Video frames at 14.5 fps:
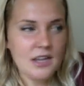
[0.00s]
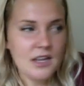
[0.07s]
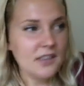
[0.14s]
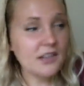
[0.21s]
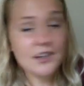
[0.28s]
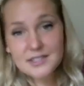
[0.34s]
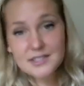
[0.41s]

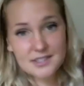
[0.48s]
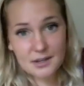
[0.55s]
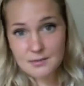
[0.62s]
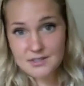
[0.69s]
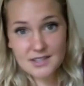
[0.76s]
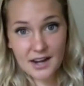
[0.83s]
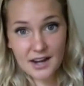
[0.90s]
There is some
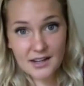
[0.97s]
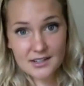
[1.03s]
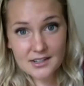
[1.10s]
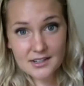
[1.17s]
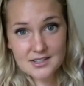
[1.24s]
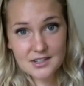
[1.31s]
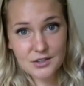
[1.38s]

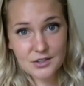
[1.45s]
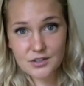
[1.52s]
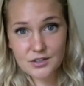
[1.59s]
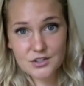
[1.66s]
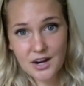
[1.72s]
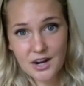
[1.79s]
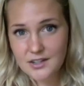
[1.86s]
science, and you can
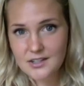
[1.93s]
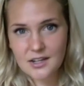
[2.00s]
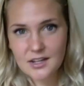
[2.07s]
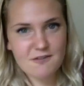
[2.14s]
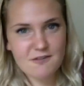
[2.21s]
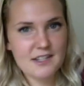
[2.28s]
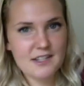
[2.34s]
try to
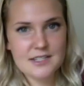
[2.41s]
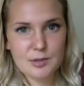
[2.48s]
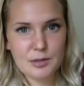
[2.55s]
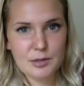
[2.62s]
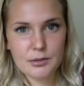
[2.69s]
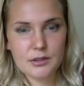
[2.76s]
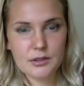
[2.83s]
convince
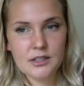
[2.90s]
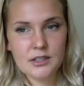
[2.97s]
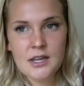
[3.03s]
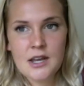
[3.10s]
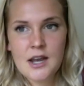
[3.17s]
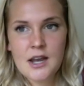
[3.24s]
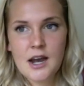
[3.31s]
people,
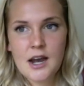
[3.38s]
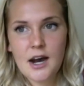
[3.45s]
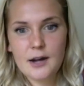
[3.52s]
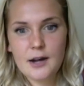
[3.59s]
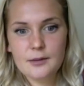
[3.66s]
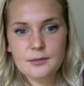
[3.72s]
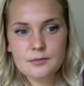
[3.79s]

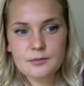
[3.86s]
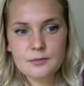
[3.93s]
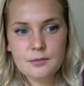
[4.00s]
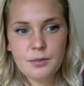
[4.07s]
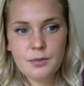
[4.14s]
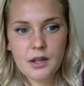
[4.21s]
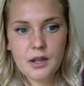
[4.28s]

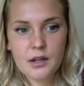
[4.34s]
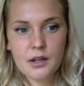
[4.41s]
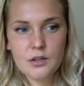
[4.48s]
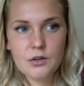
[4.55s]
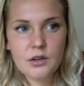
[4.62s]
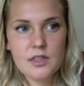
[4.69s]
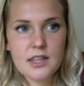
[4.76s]
but you
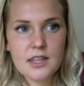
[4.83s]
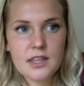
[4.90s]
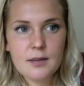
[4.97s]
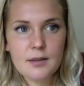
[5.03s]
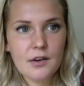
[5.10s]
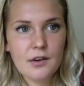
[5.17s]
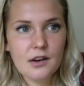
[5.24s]
can think
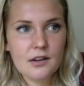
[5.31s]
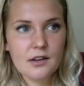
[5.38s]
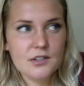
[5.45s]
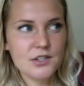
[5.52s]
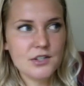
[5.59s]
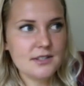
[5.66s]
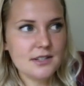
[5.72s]
about it
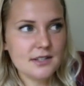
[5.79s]
just as